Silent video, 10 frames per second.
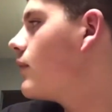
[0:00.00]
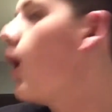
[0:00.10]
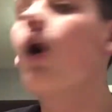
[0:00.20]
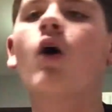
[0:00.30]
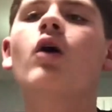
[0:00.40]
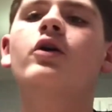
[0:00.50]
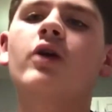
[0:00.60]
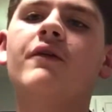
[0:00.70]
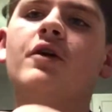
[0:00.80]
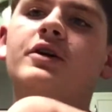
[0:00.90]

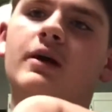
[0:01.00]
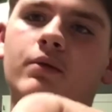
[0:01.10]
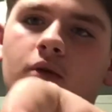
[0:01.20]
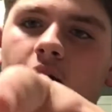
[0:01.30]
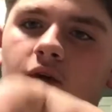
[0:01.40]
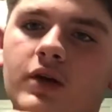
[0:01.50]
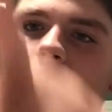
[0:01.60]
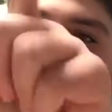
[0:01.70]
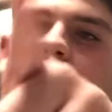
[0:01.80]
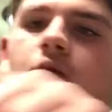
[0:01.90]
Graveyard
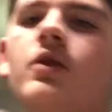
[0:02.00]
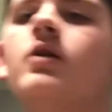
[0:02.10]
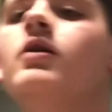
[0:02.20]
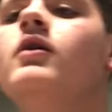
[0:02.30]
Games. That was it.